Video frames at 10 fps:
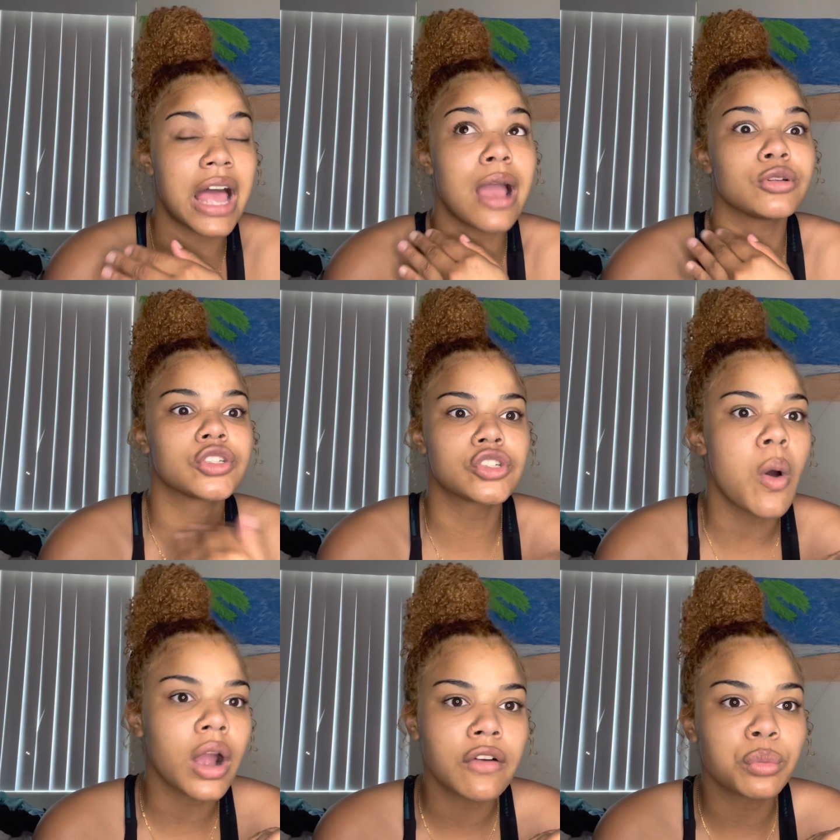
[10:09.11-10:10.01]
I was so
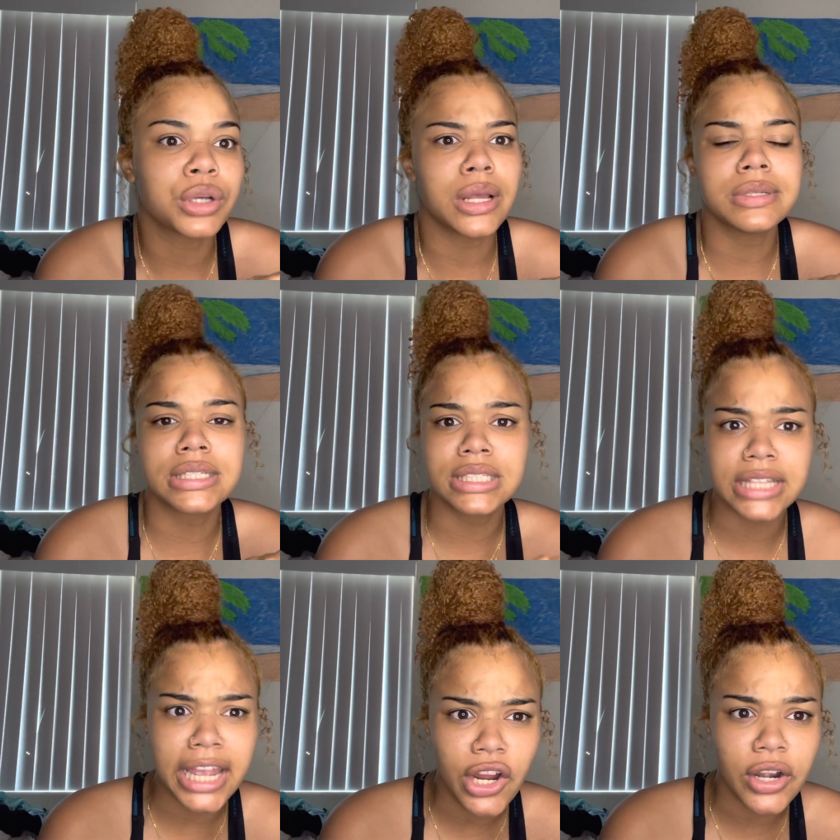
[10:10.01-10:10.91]
uncomfortable because I was
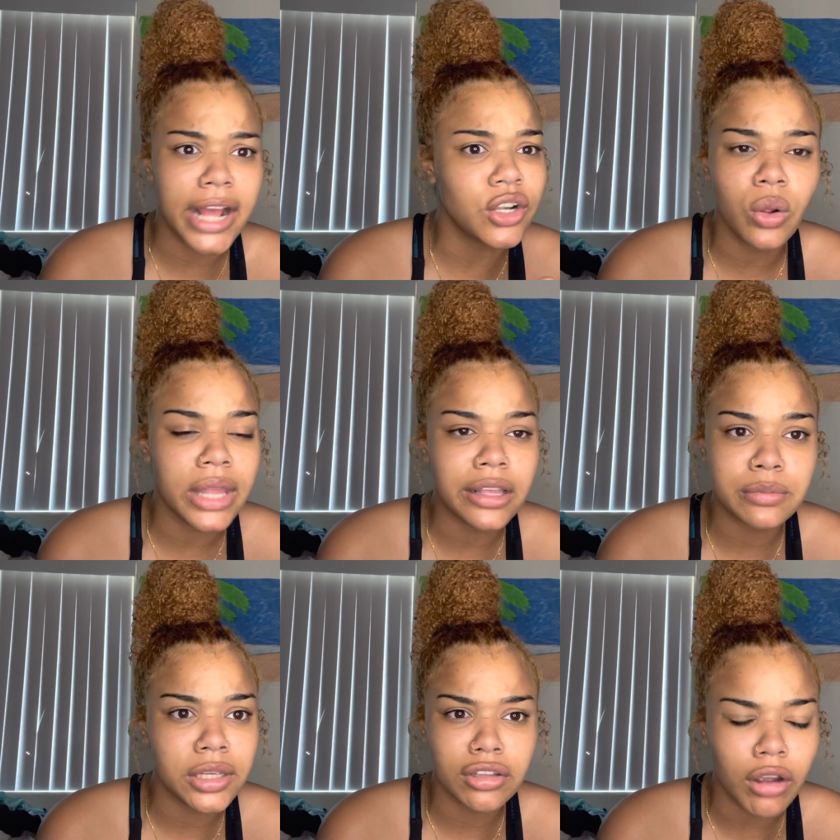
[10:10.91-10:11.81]
scared. I don't like to
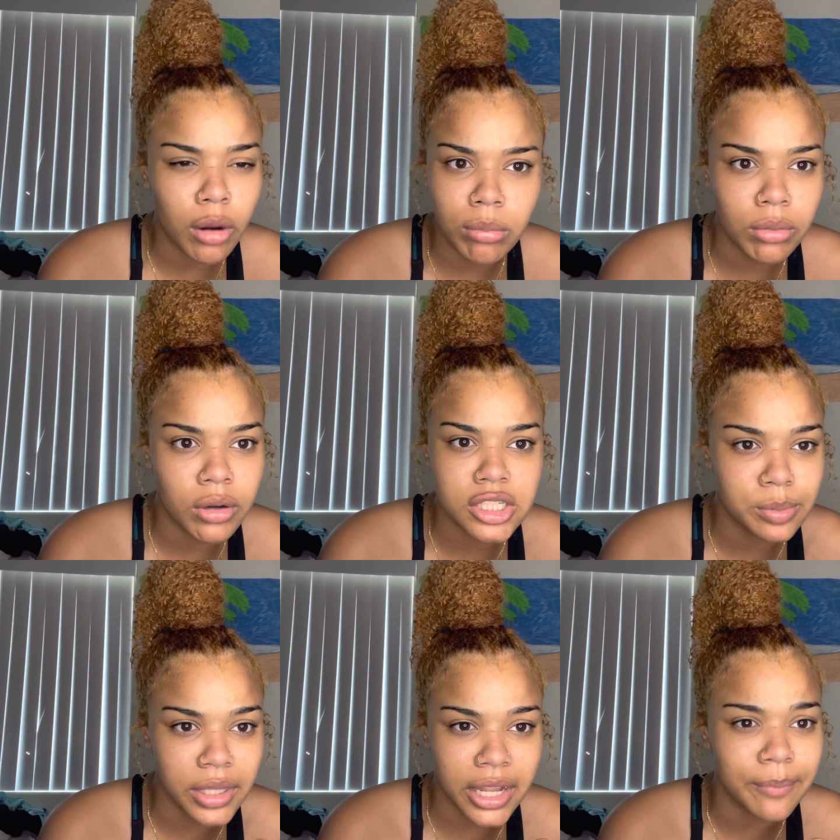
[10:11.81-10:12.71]
be in the car with people who are
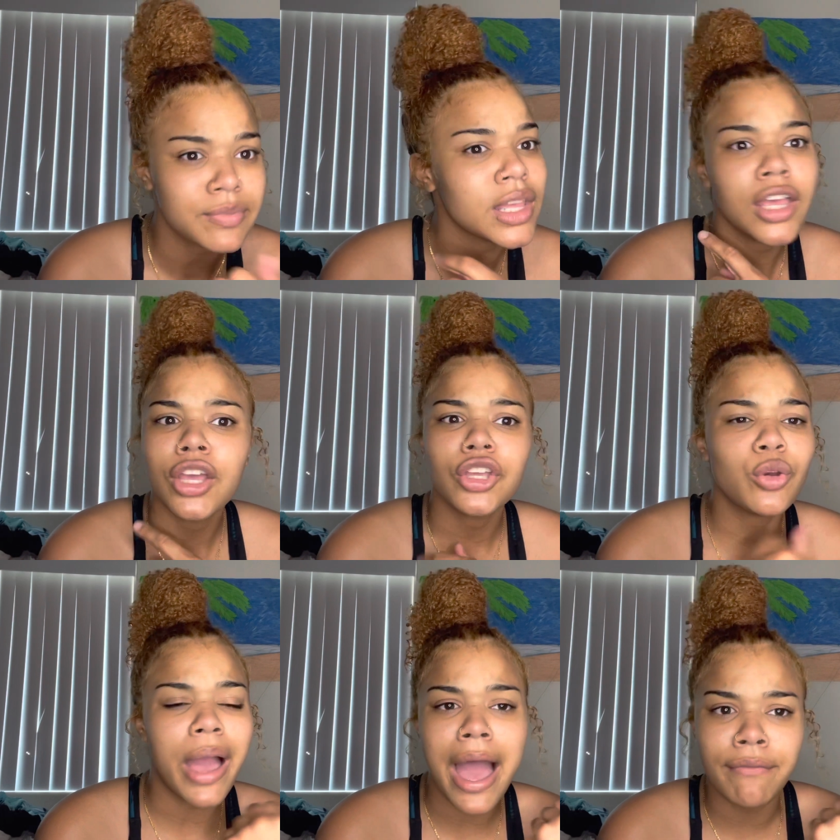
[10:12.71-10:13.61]
speeding. You
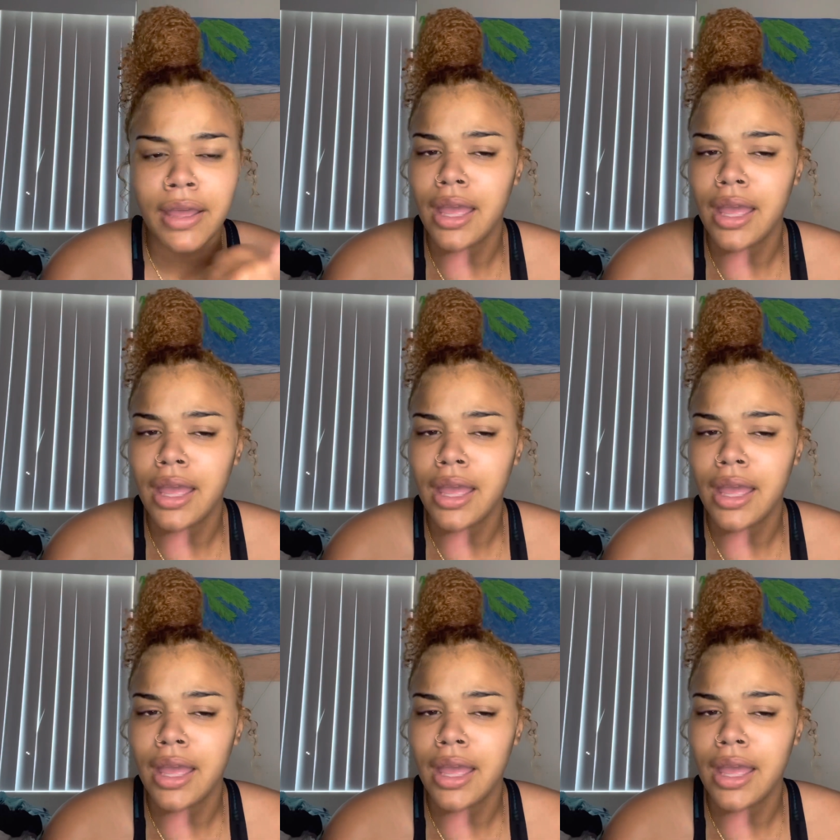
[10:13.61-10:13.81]
have